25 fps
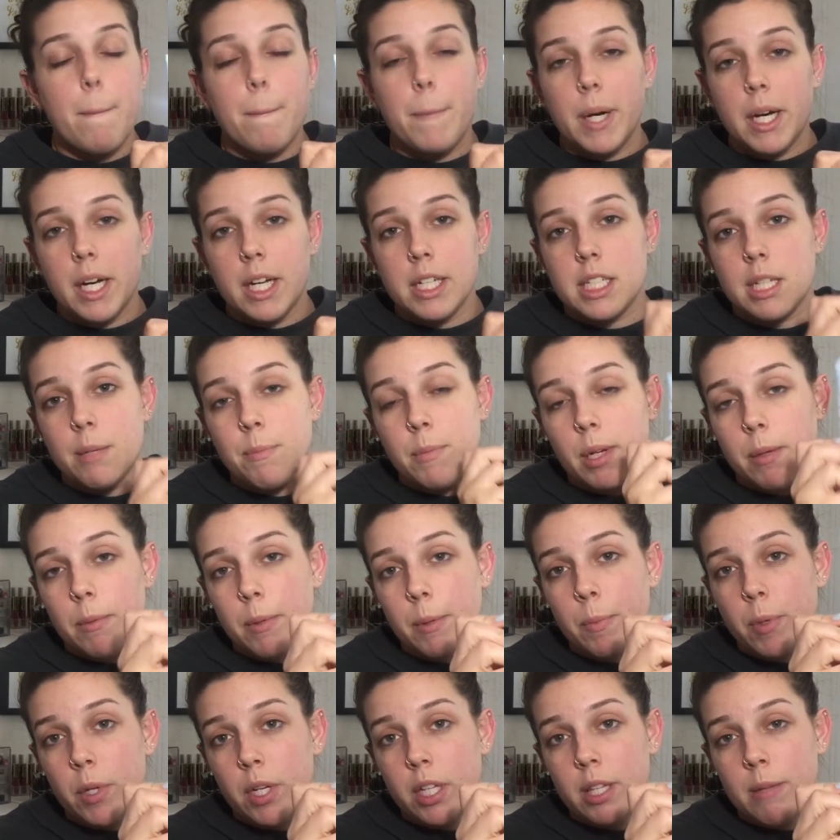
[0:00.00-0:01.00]
but I'm going to
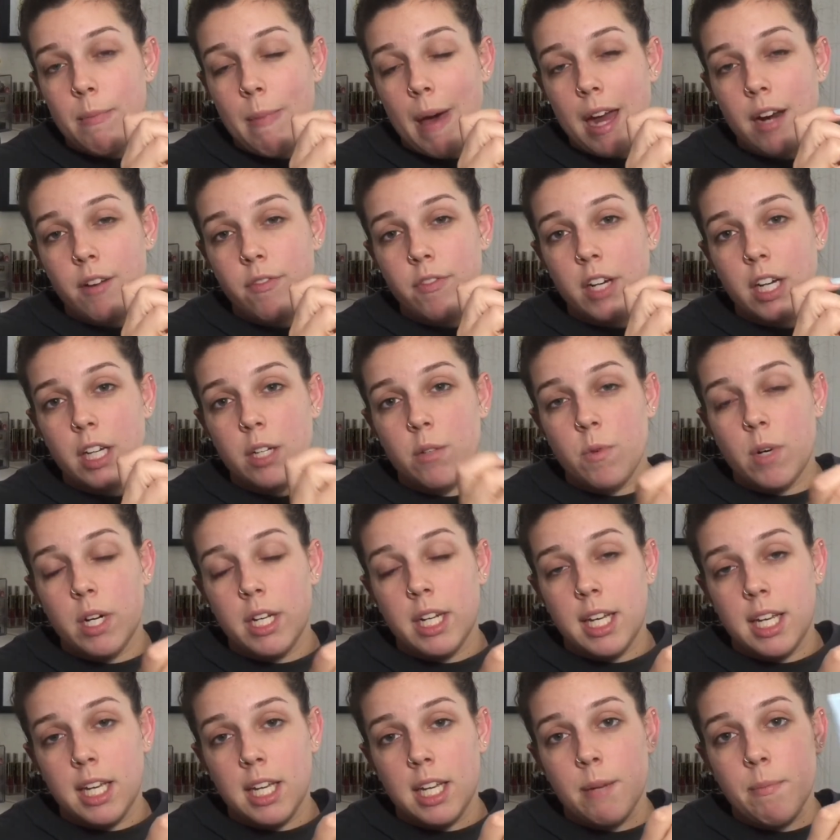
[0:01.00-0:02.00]
be putting the mattifying
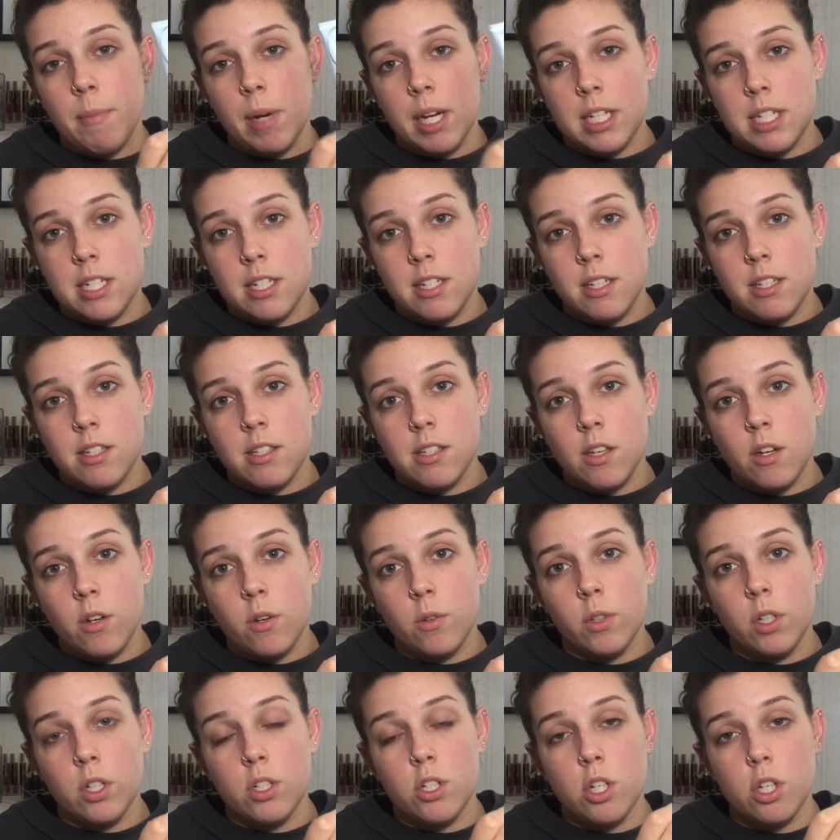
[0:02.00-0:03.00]
one in my
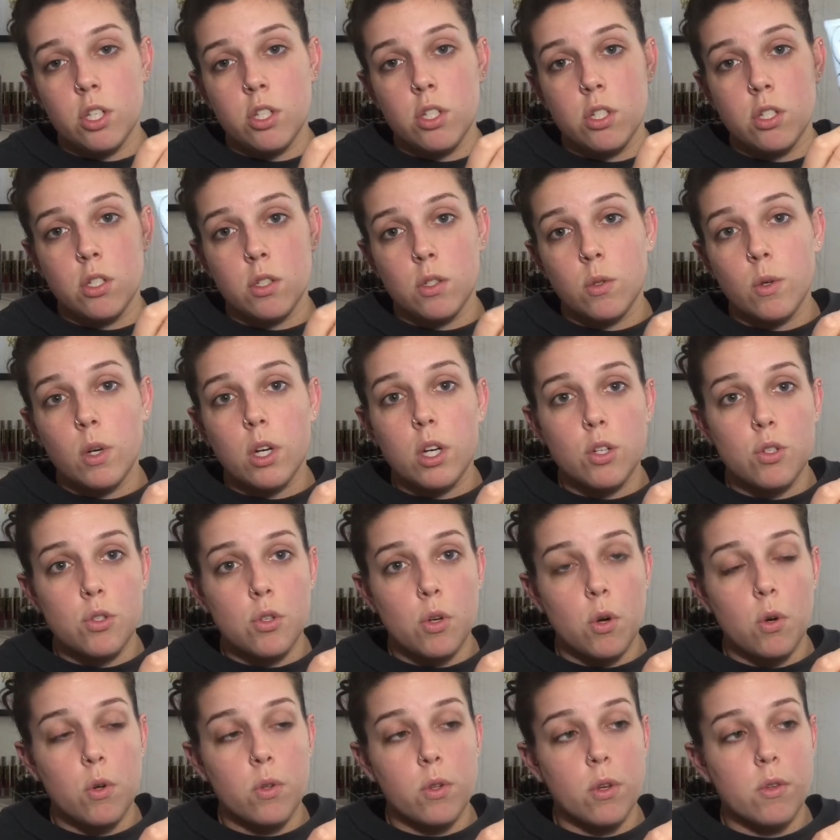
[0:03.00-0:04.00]
T-zone just to
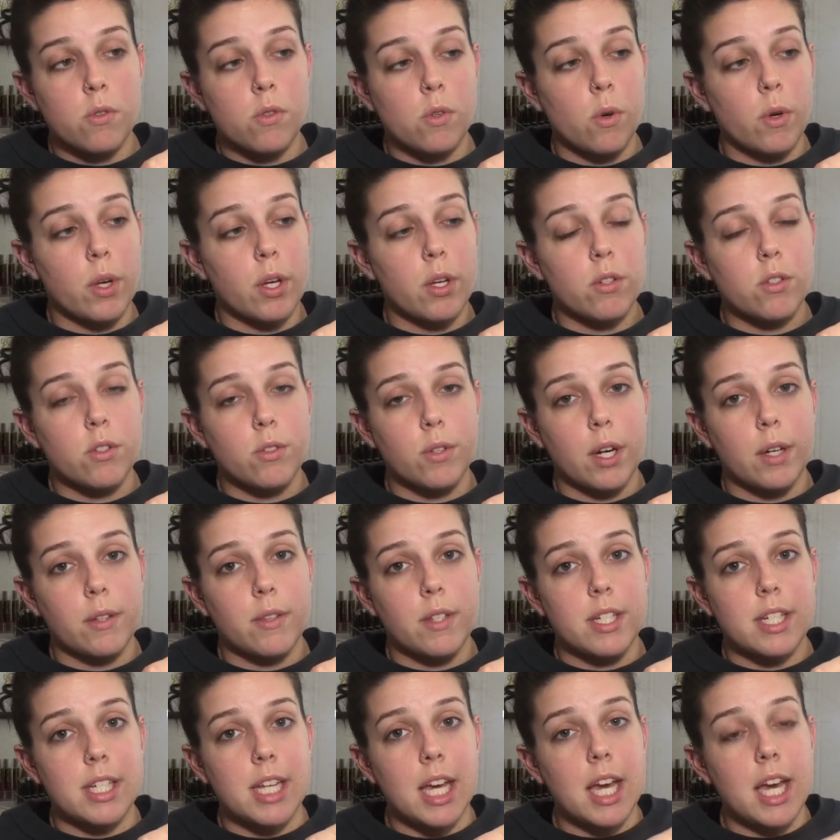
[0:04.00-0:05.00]
control those oils
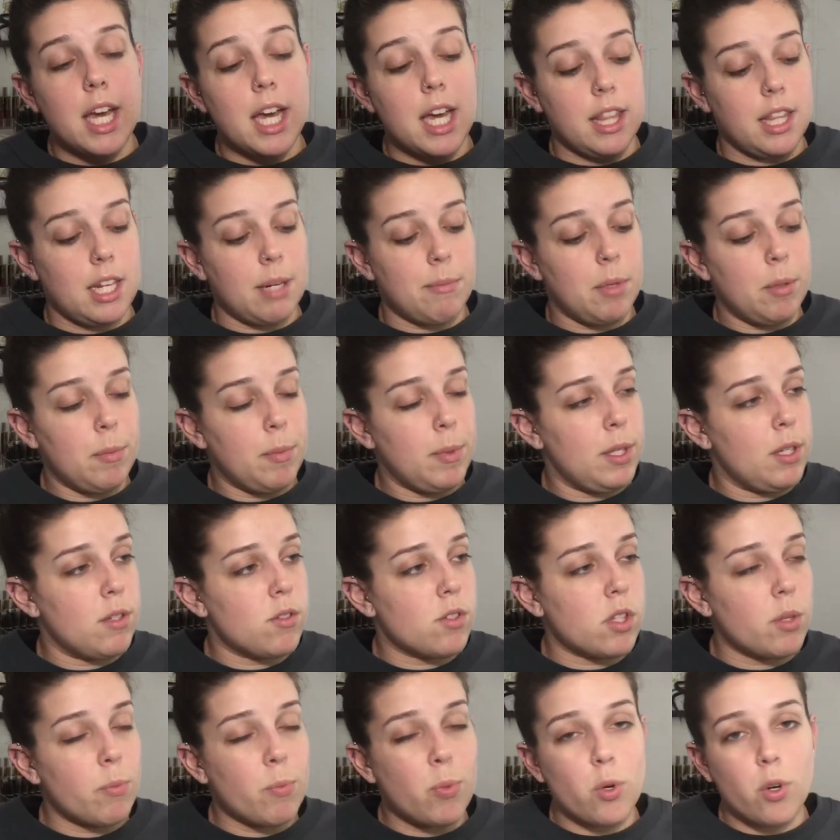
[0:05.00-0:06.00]
throughout the day, and then I'm going to be
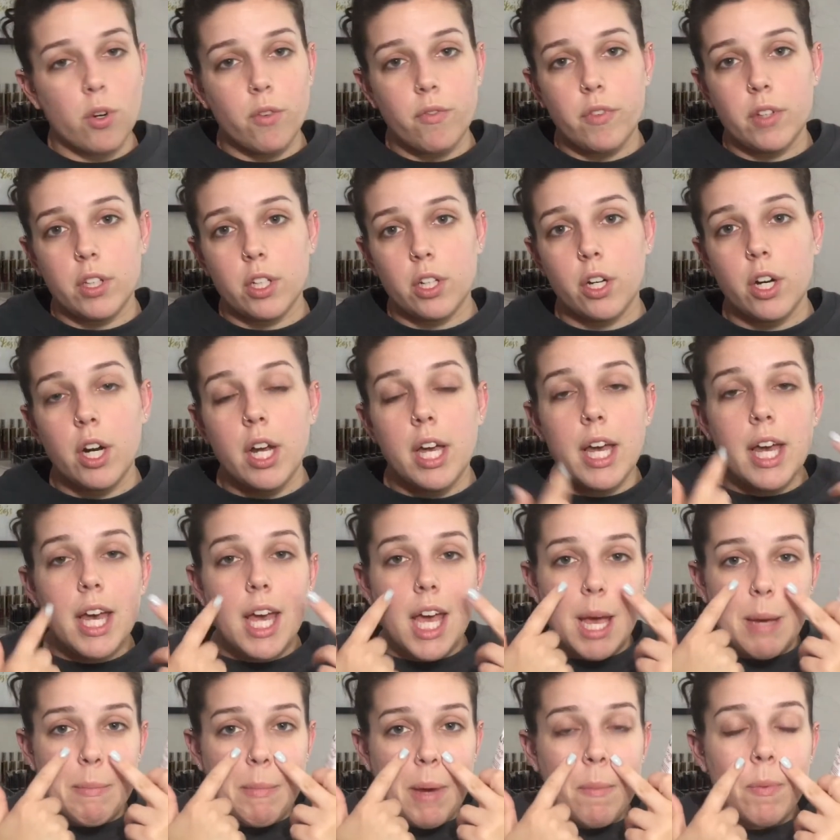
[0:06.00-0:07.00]
using the pore filler
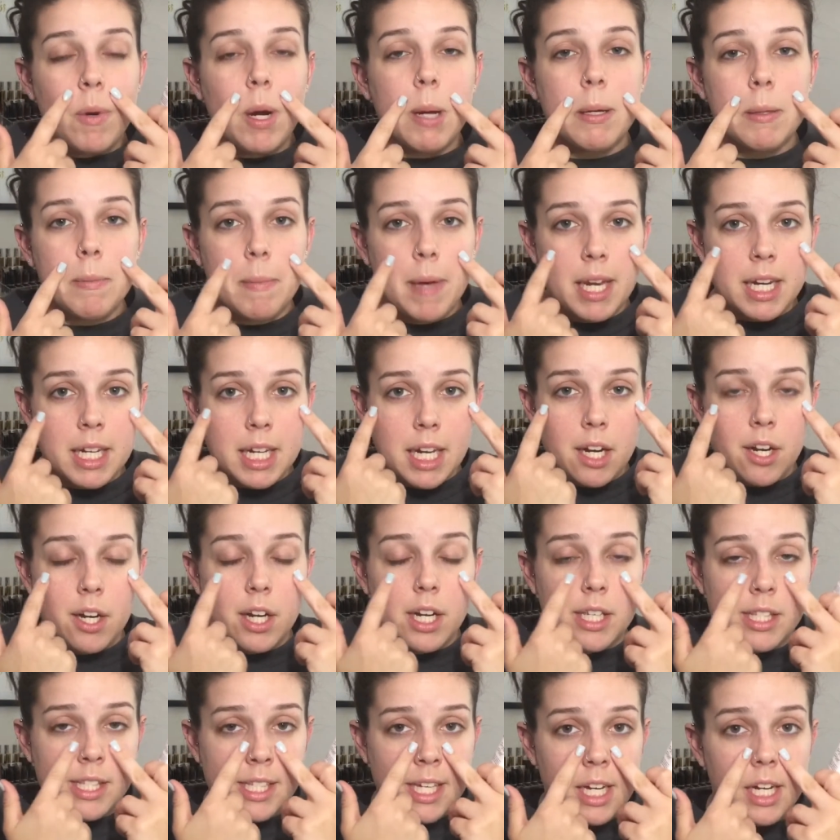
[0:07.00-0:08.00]
in my problematic
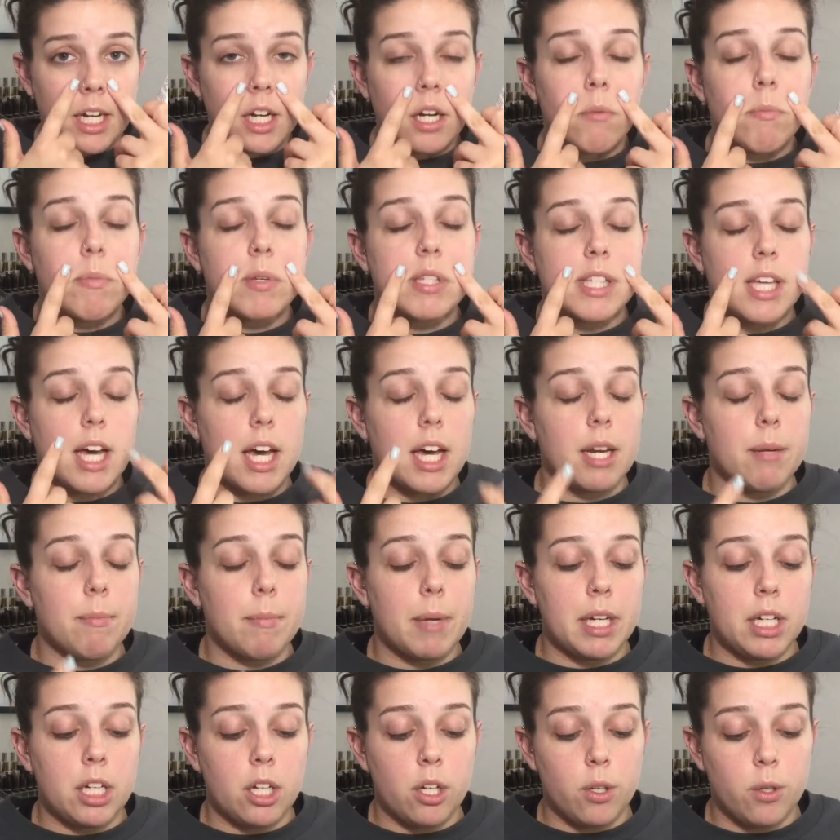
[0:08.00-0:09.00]
areas here beside
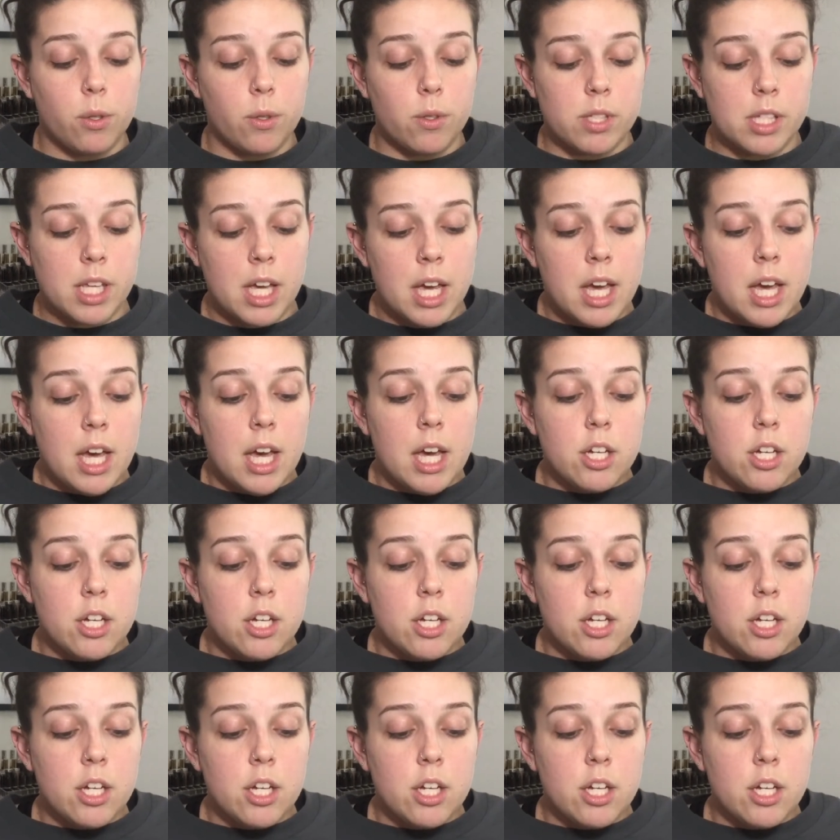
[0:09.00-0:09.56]
my nose,